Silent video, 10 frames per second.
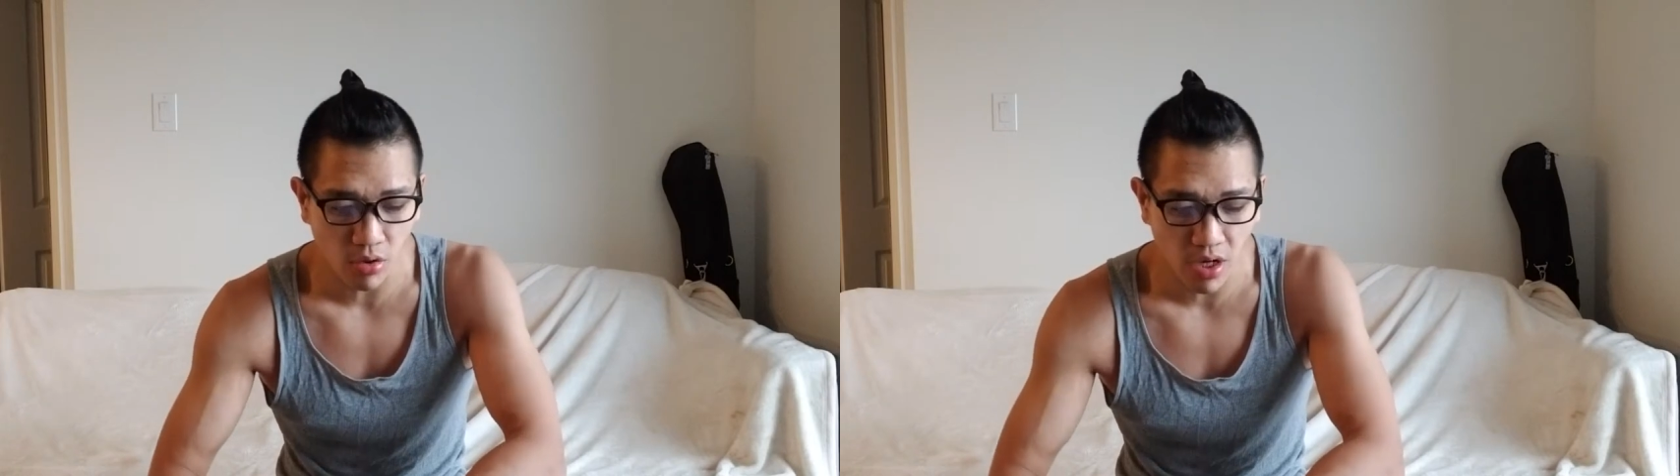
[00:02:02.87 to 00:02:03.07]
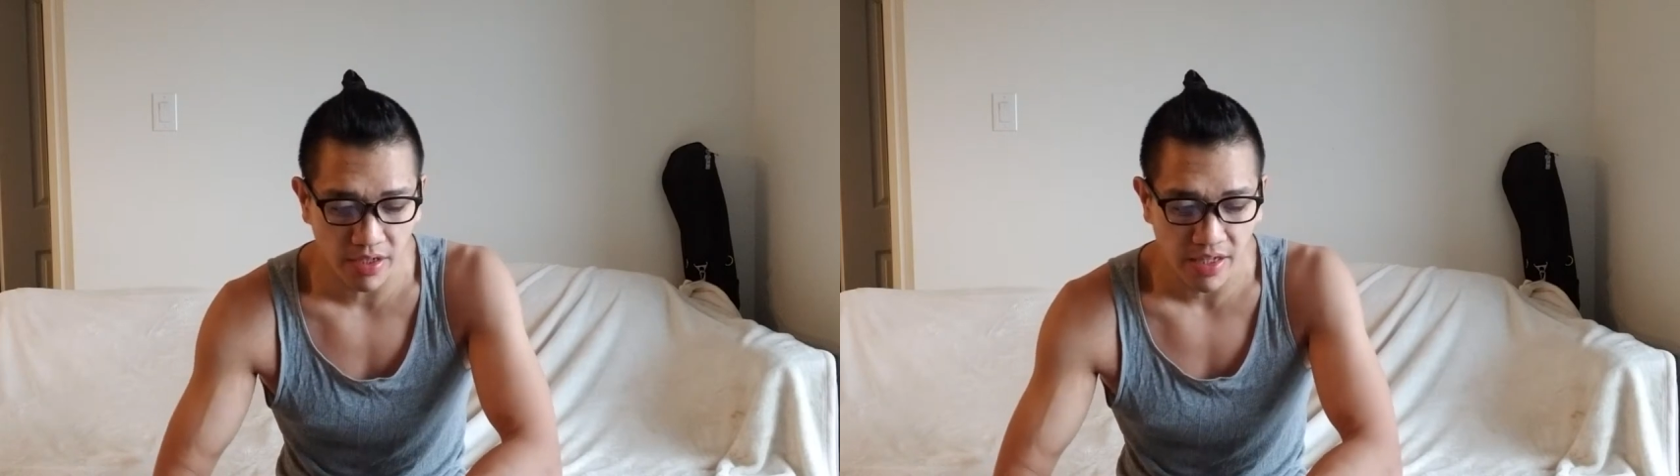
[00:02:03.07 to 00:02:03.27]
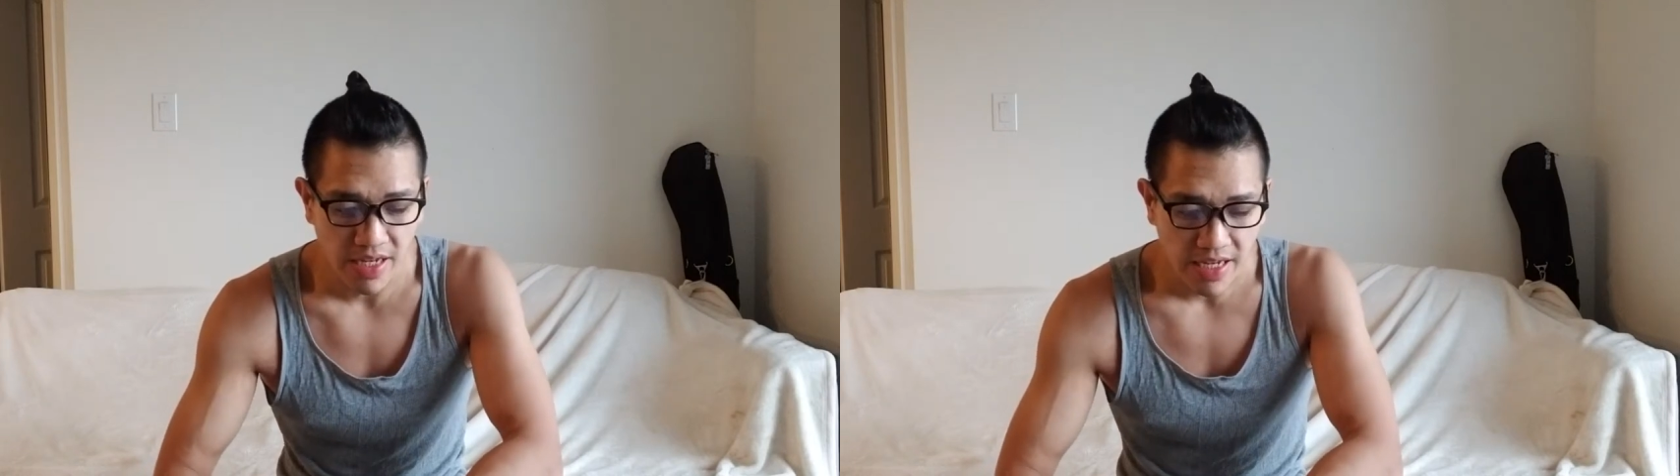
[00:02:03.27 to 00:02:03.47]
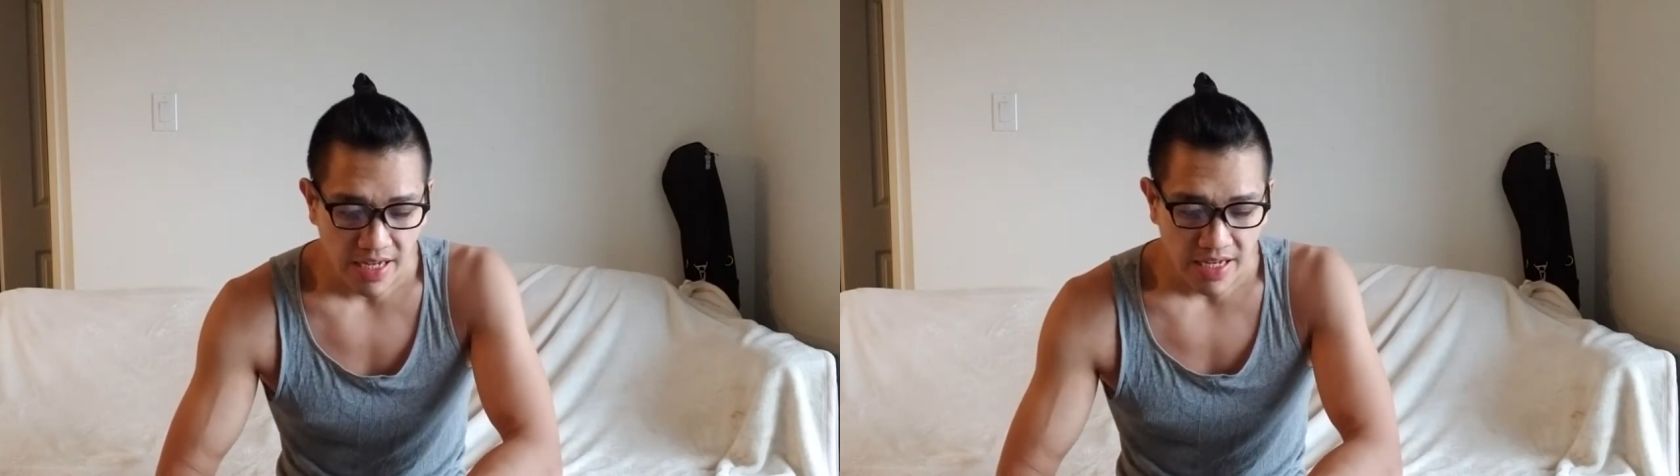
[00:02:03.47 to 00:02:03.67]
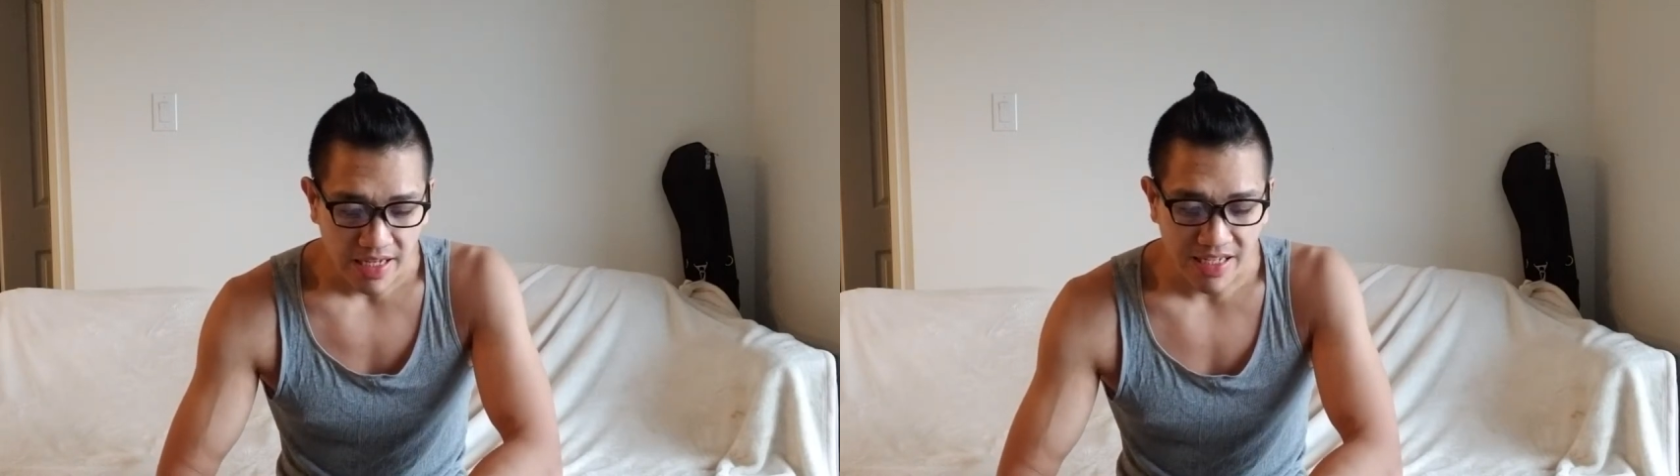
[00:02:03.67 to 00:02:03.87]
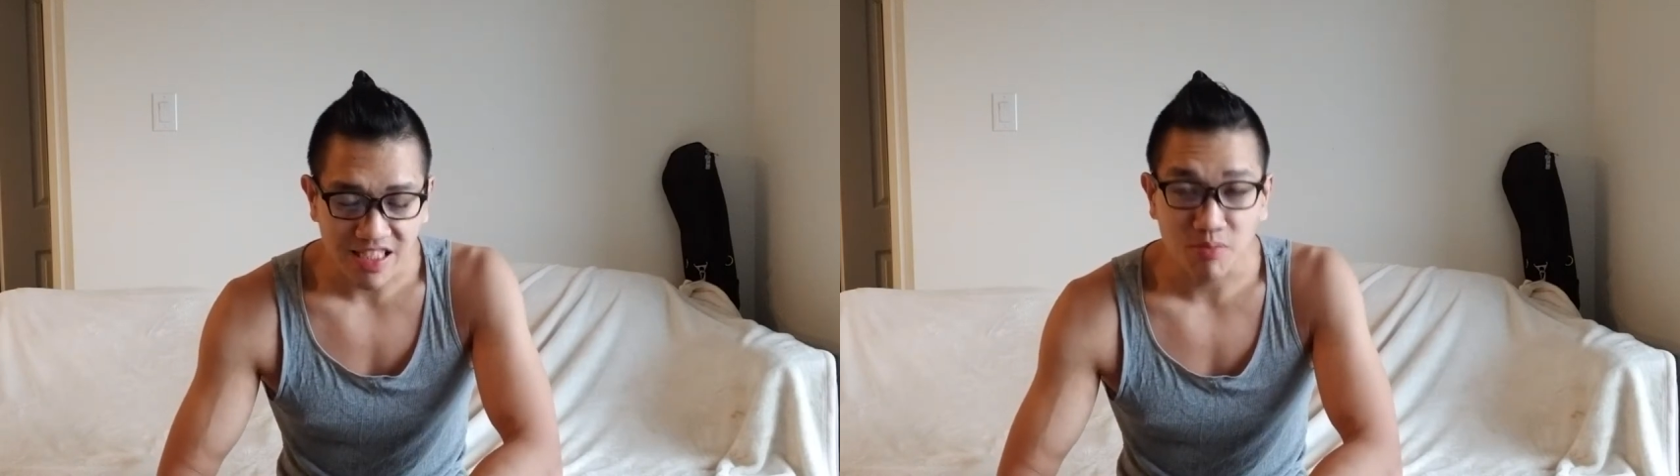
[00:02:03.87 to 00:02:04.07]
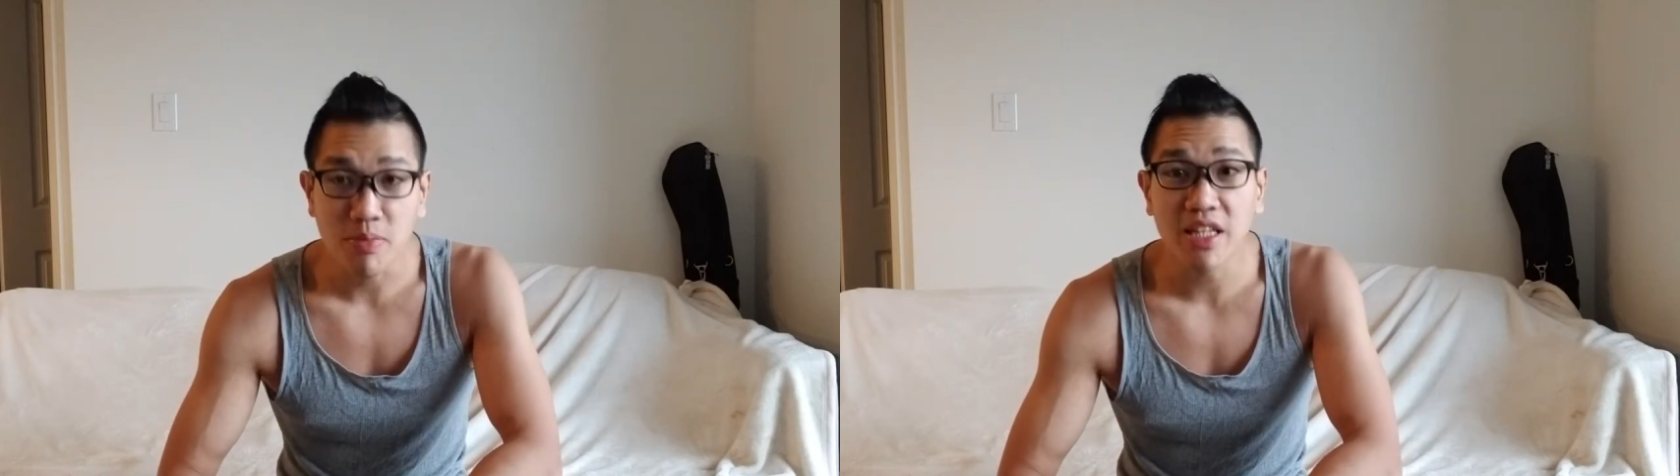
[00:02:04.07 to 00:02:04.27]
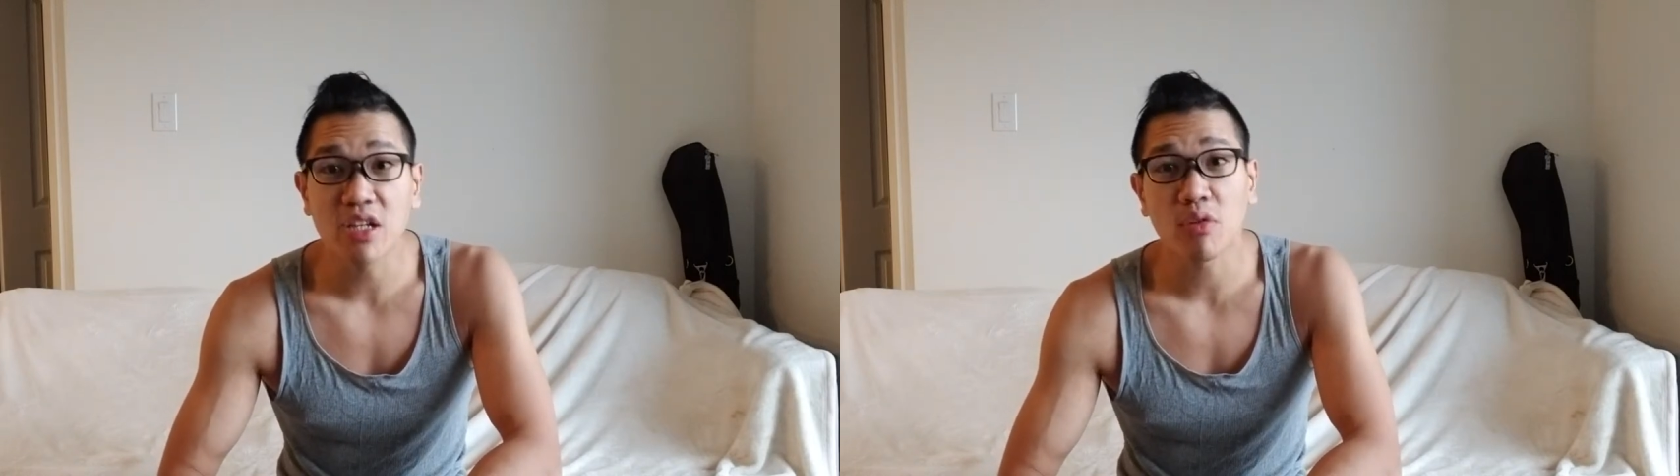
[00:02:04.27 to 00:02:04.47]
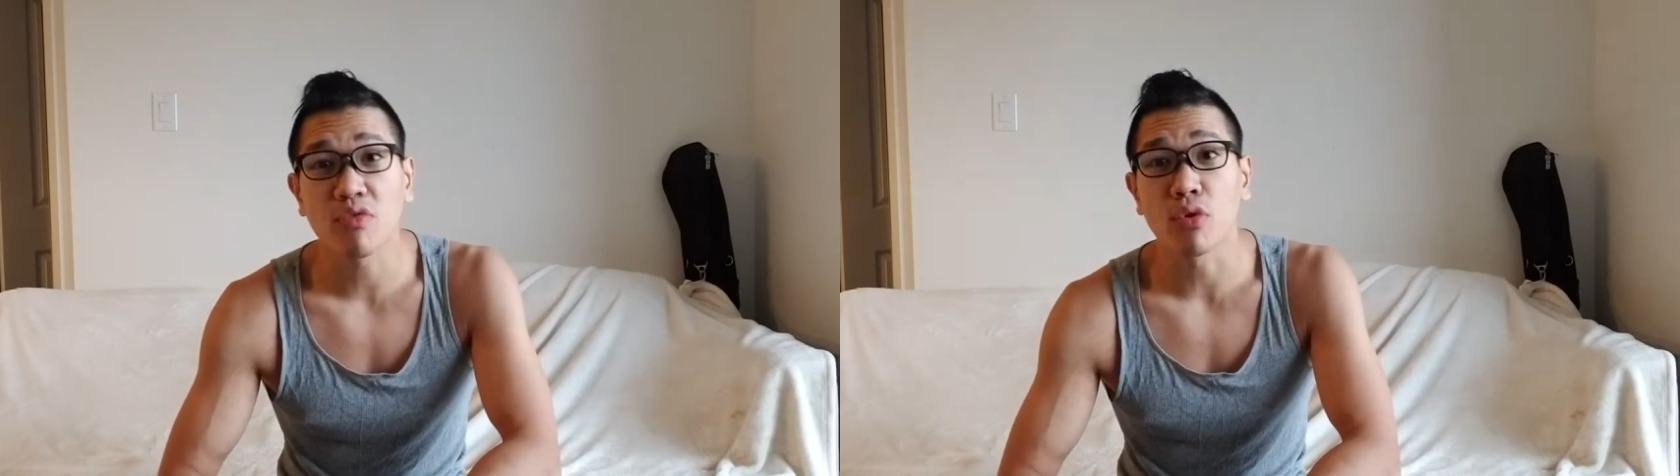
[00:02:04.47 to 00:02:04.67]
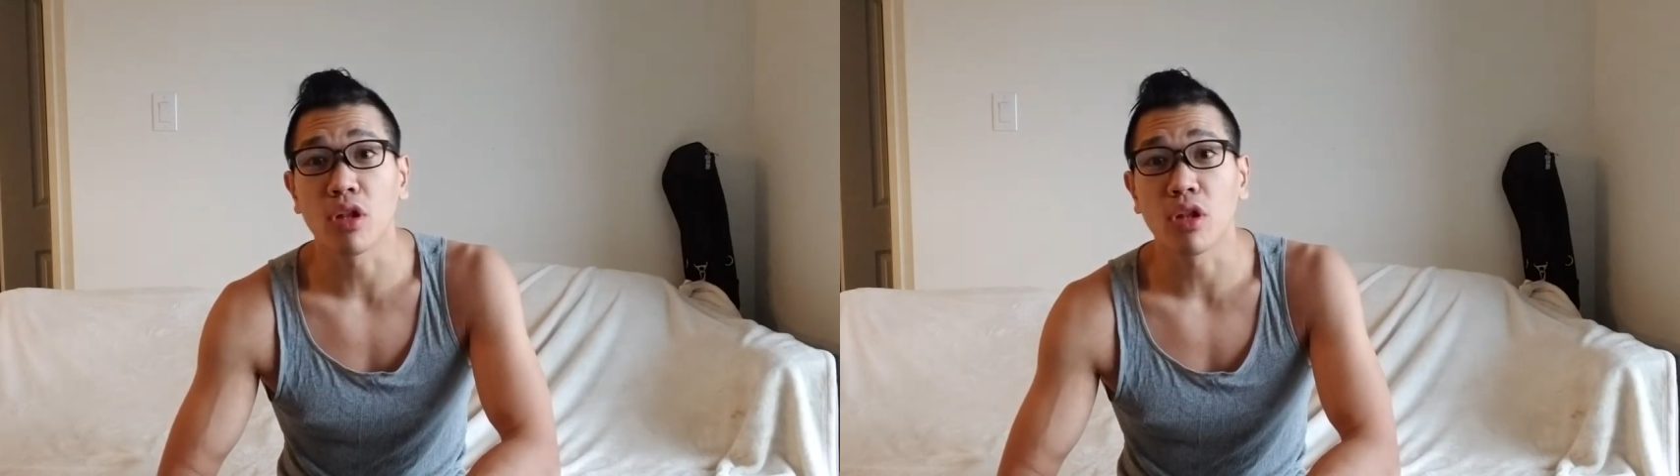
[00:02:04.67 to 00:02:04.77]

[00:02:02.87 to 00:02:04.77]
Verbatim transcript: on, it's been there for